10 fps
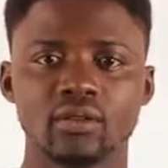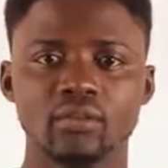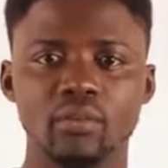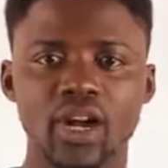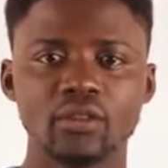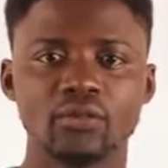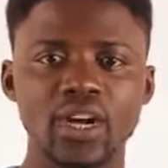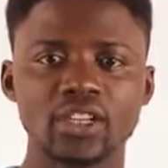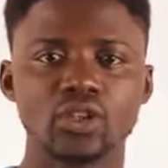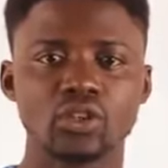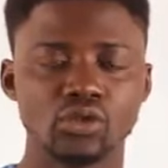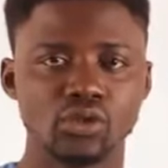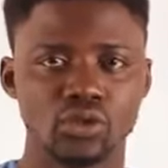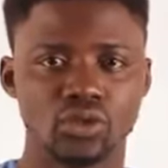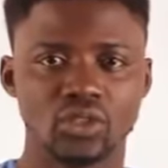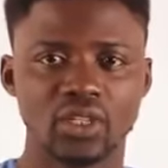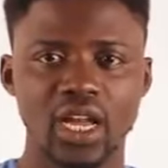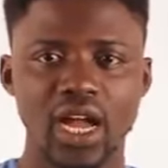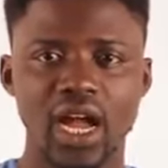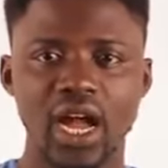manufactured goods
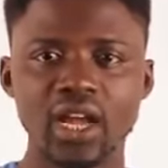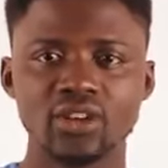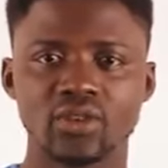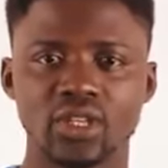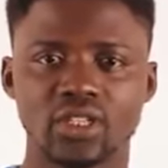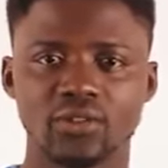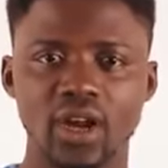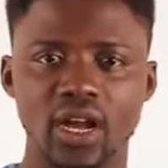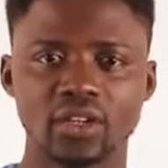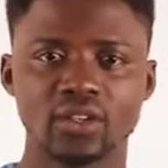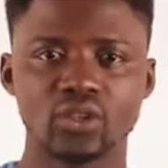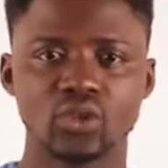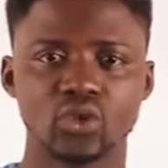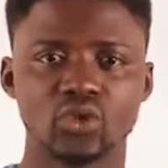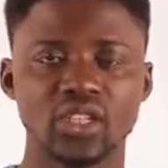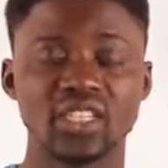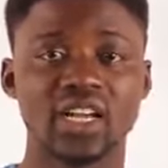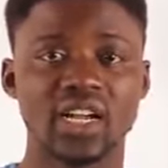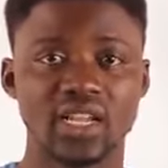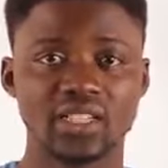are transferred to trading
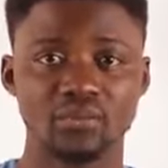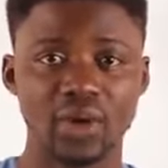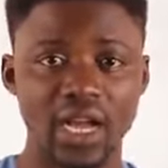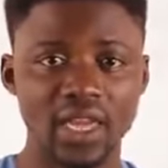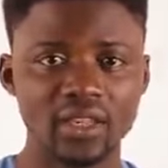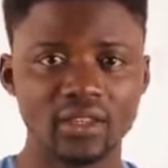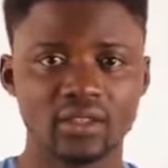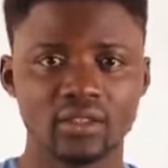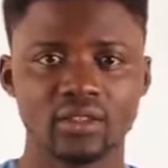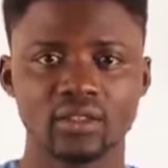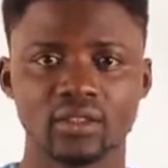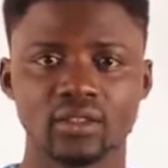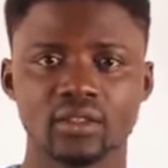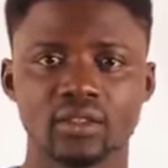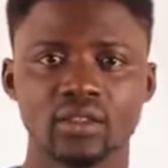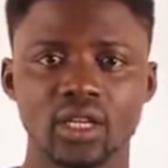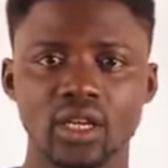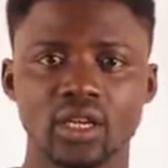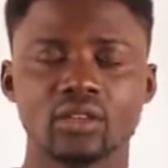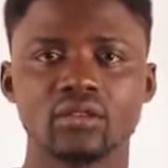accounts by
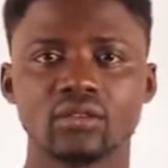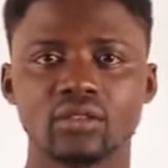A.